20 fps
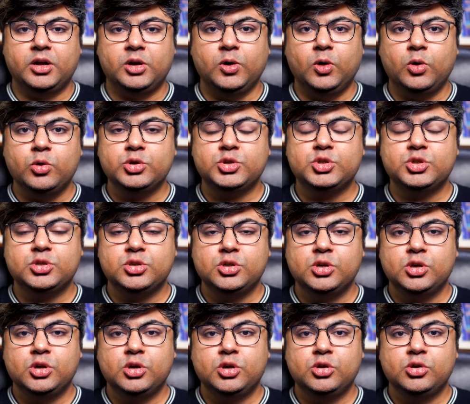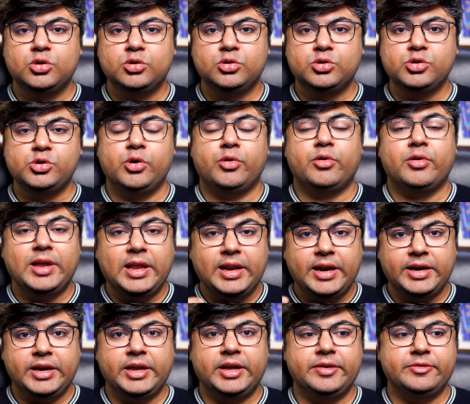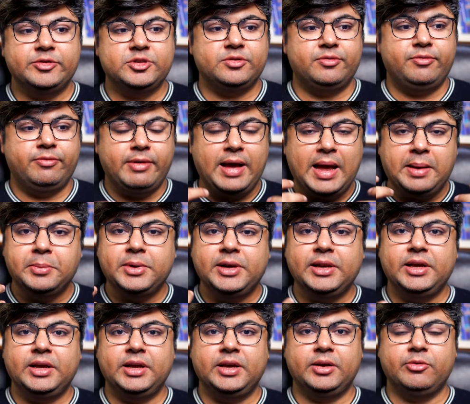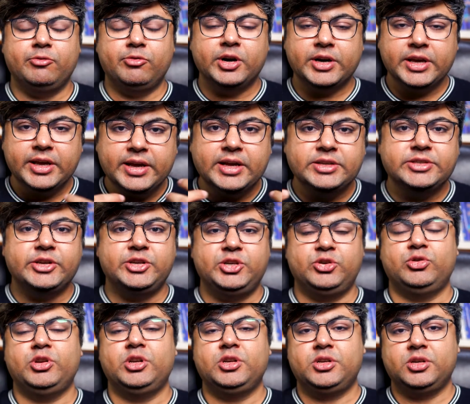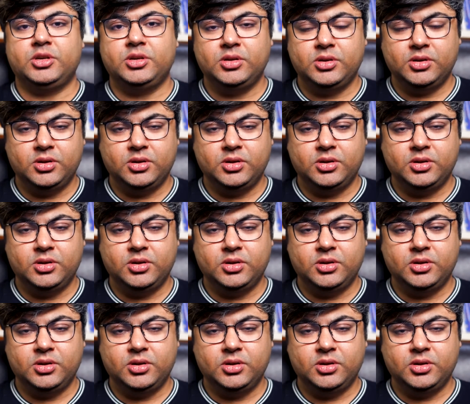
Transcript: close to your relatives, family, working as a unit.